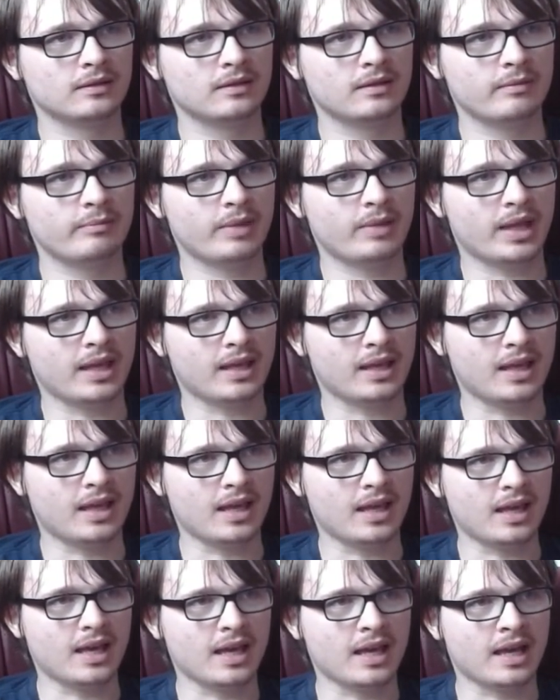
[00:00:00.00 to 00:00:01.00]

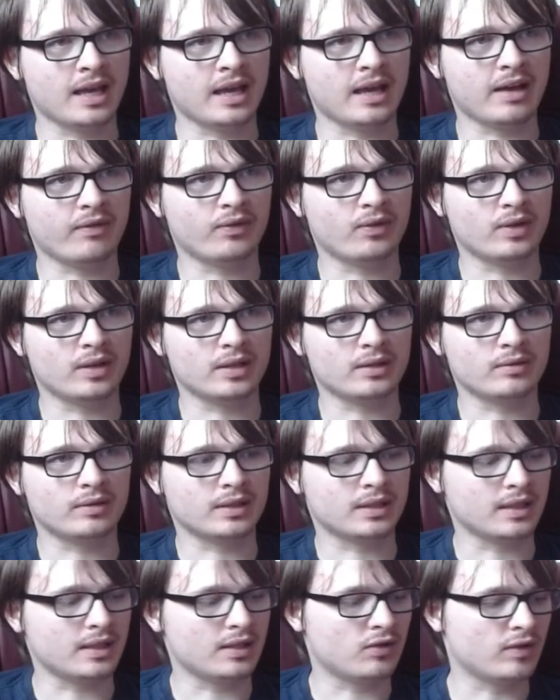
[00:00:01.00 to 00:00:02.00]
Yeah, I thought this
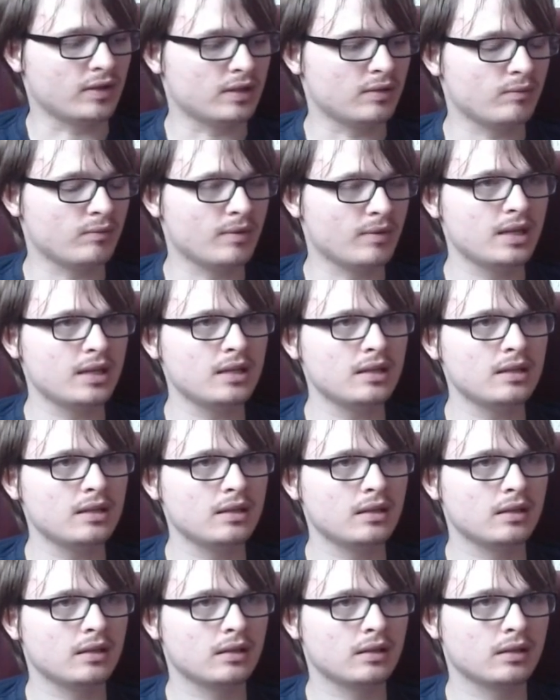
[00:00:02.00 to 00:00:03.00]
was interesting.
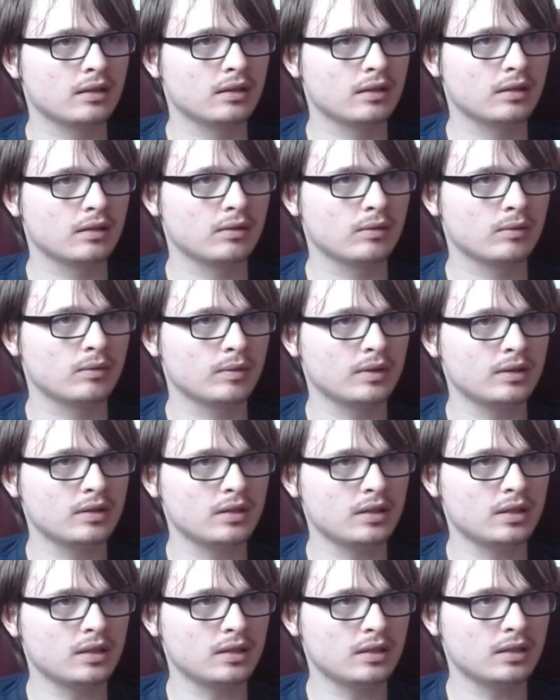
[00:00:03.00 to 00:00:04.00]
What did you
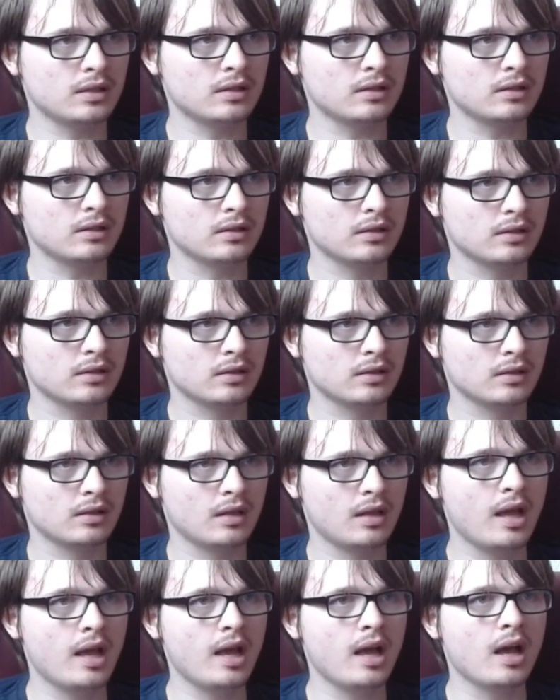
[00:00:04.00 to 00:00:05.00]
say?
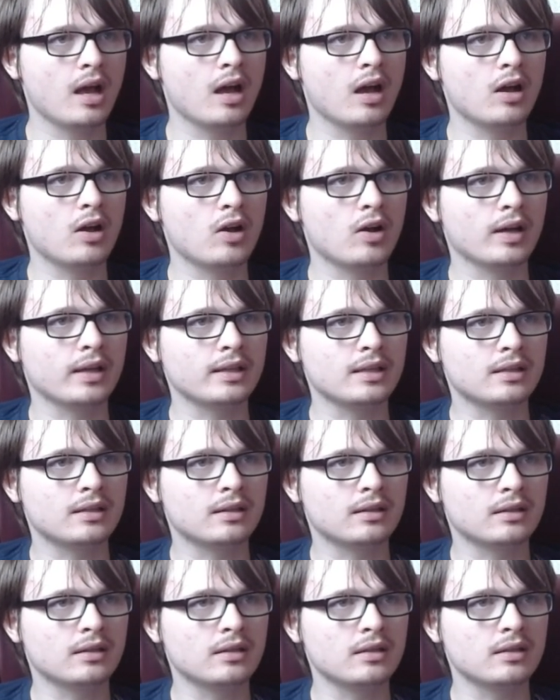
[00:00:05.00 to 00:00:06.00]
Oh, I did.
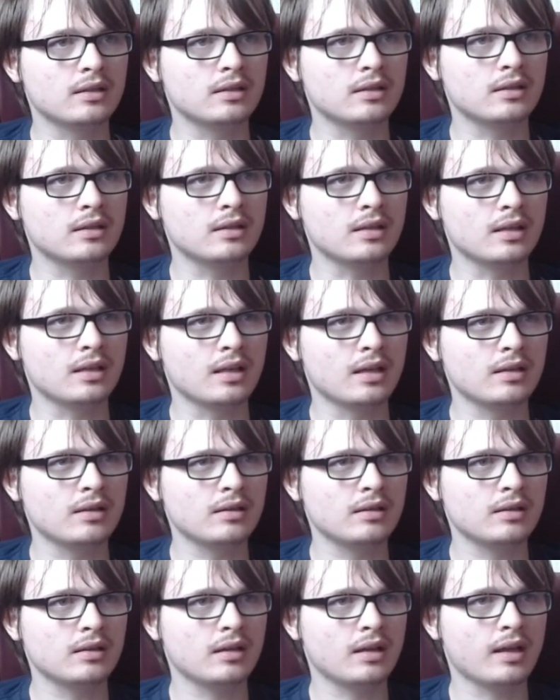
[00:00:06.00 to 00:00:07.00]
Did I do?
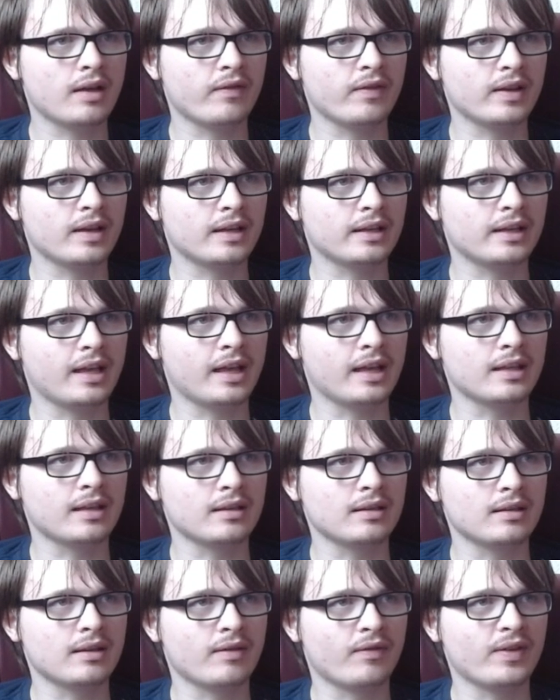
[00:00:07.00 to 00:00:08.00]
Yeah,
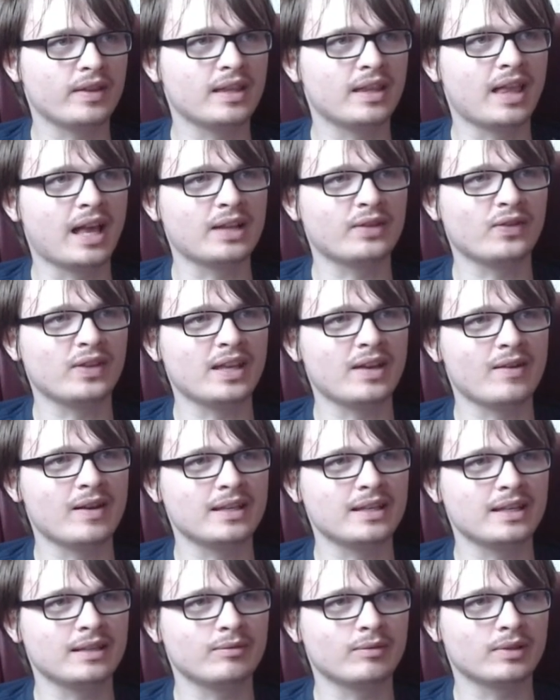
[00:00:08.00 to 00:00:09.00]
I think the last video I
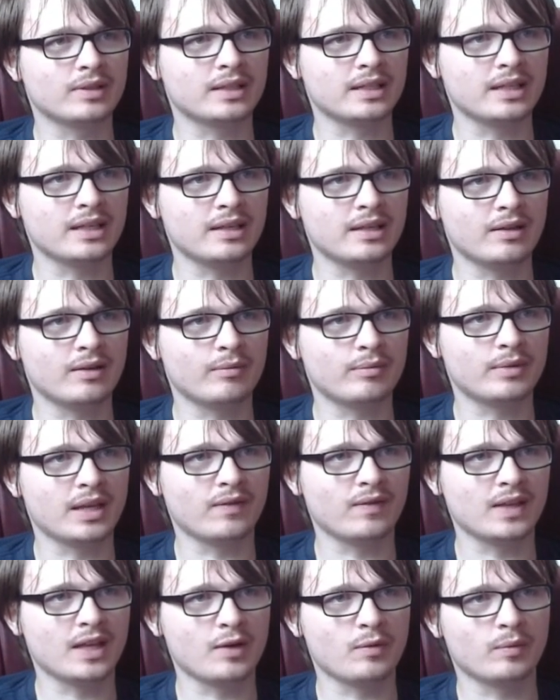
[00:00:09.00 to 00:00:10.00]
did was the update
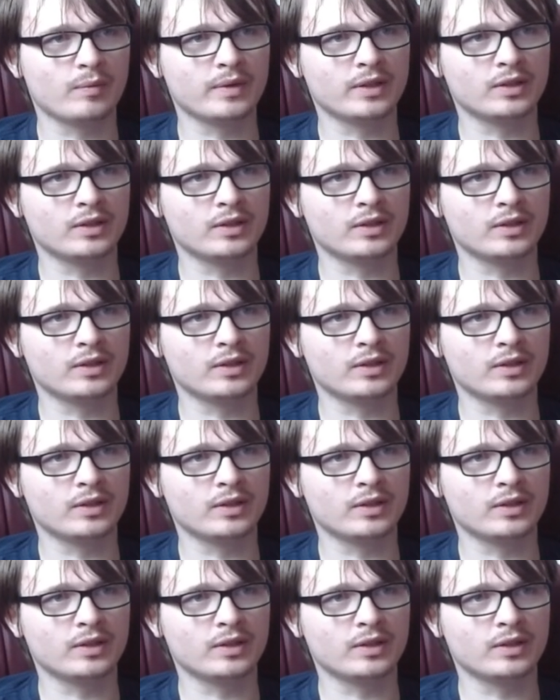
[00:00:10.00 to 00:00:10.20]
video on world